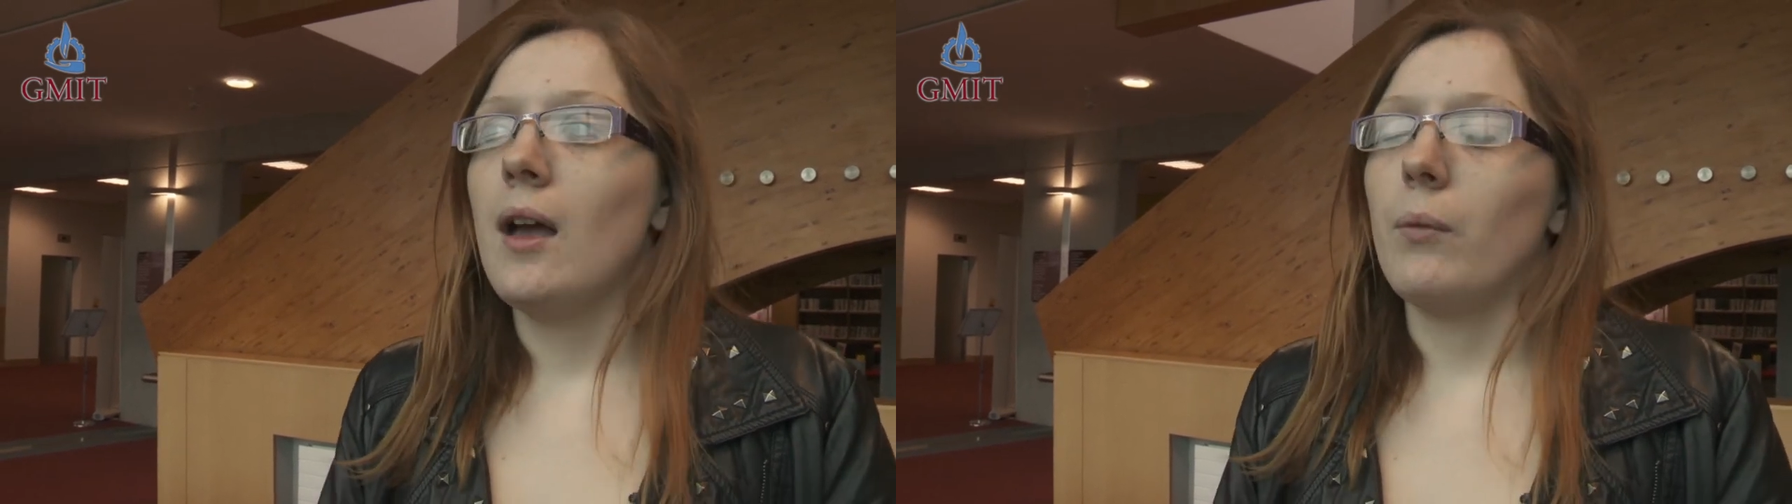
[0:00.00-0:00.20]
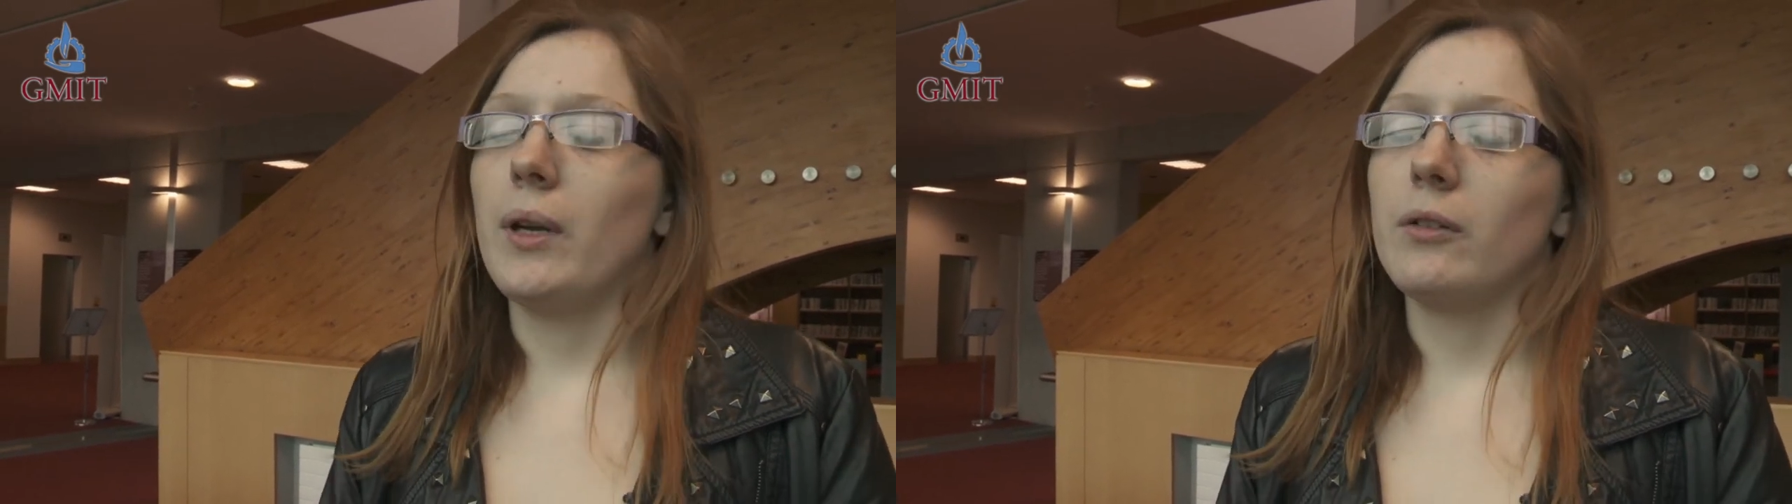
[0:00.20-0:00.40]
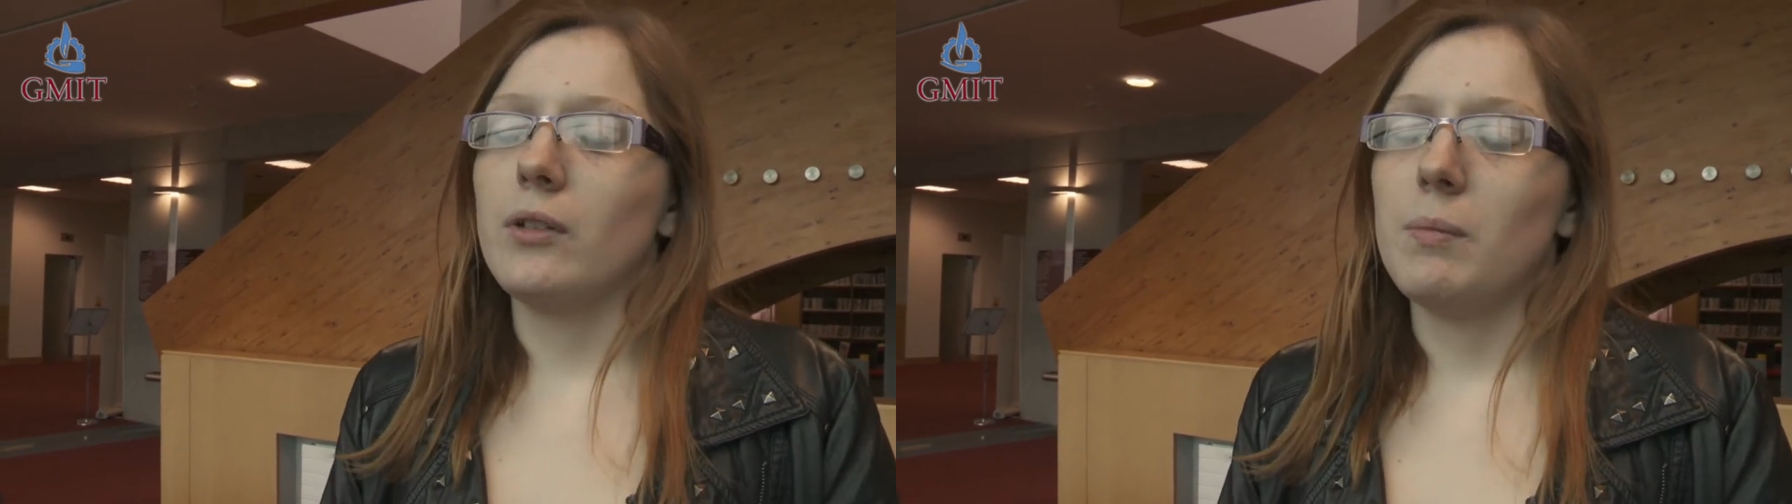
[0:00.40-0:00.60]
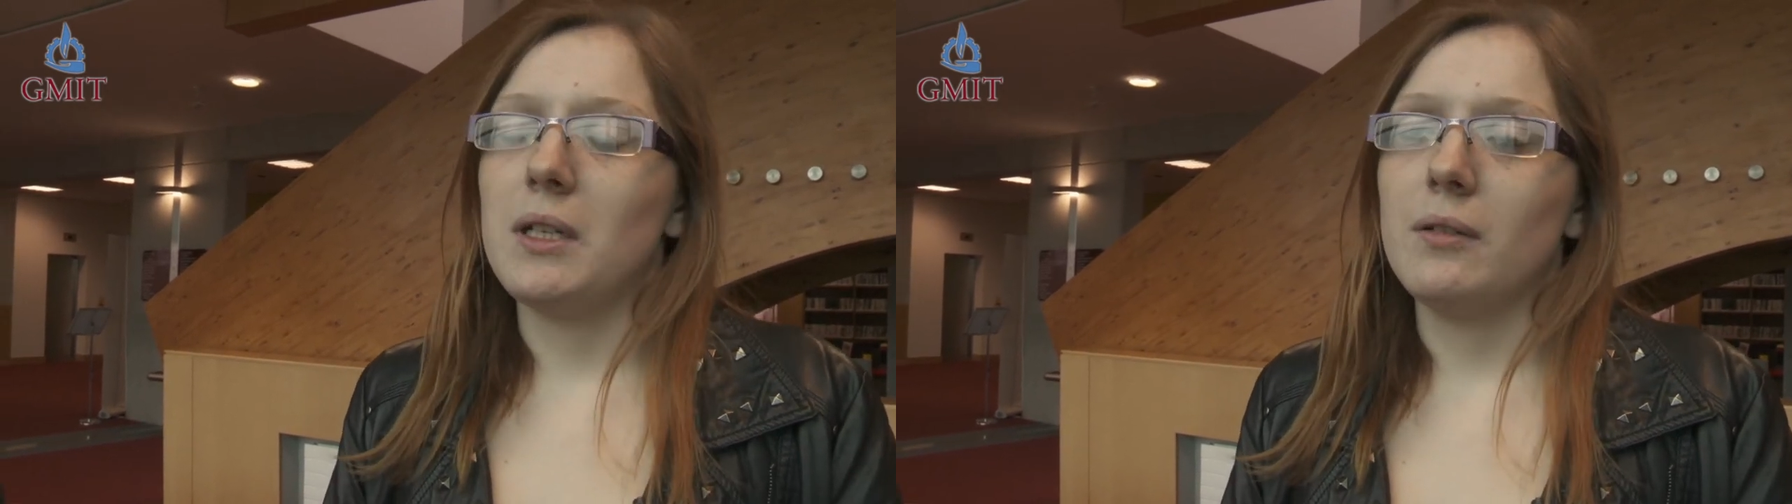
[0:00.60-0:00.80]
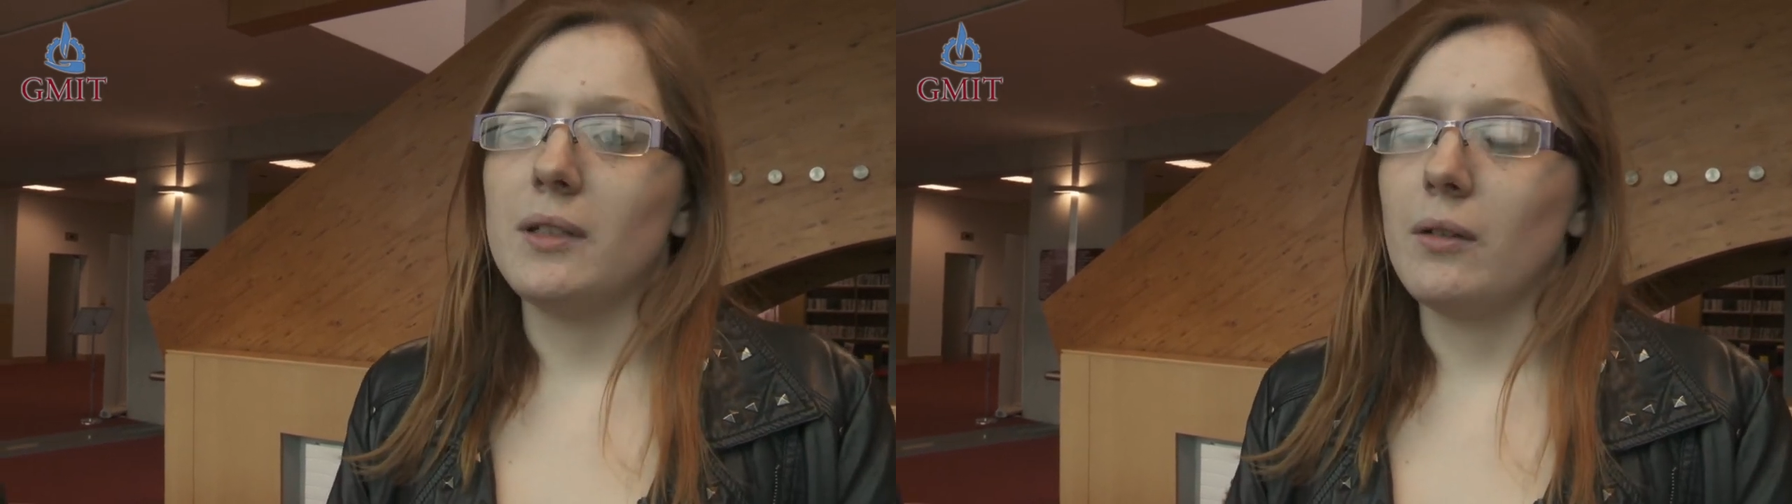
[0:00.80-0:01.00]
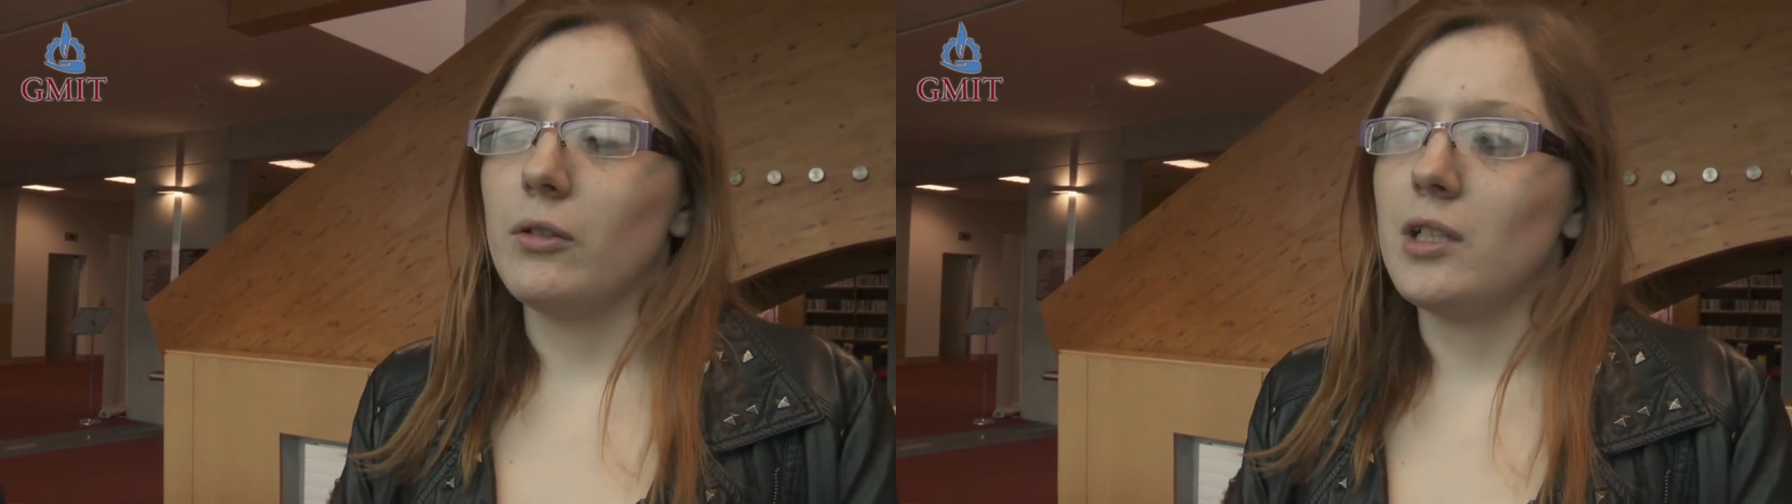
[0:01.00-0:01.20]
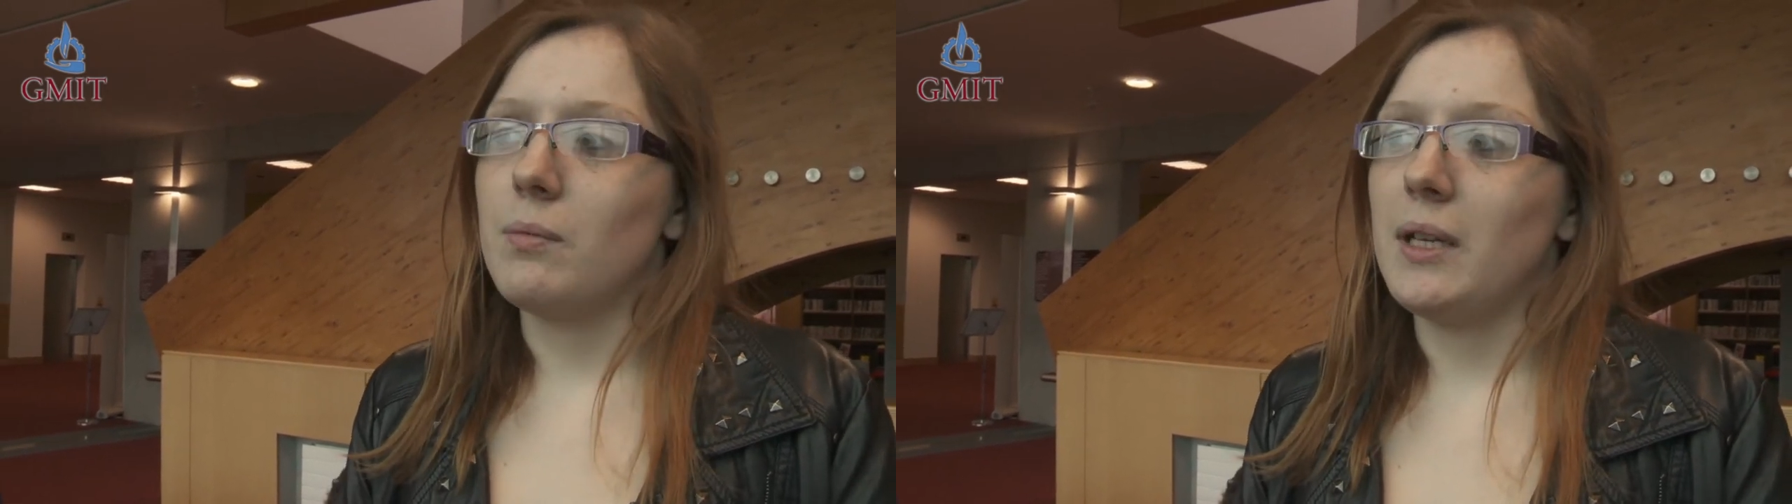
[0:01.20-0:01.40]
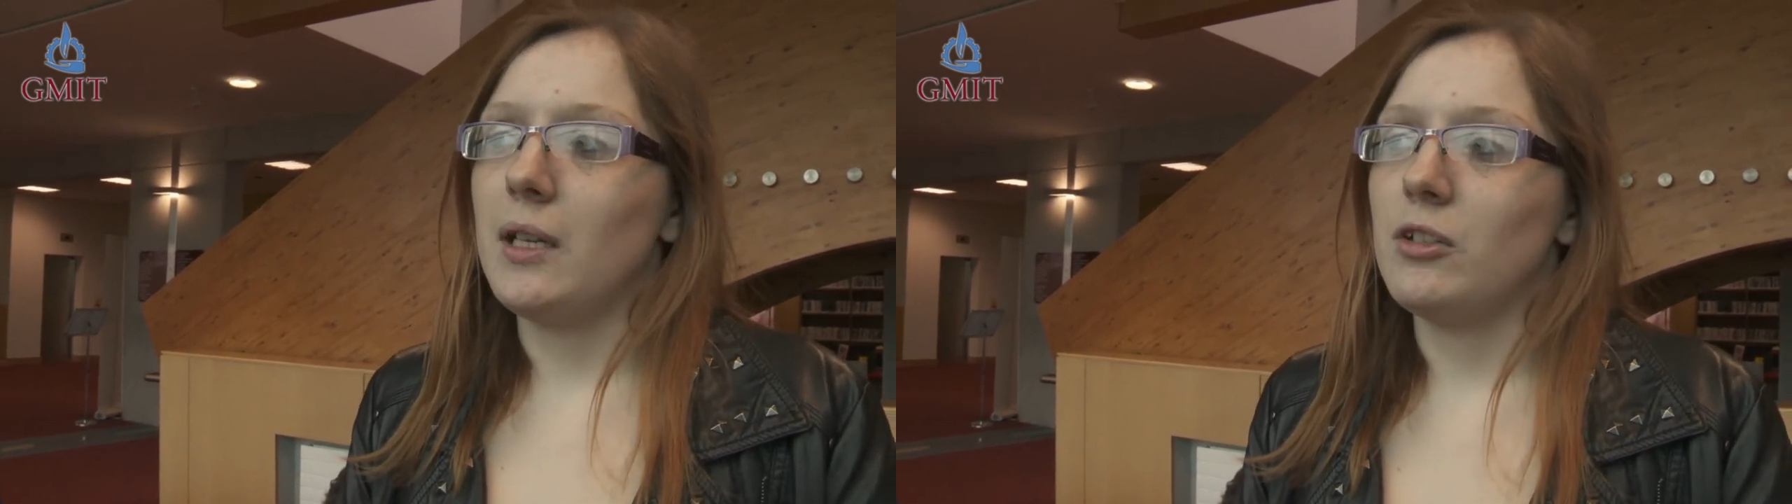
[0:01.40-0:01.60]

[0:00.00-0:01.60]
And what I'm going to be doing is I'm going to be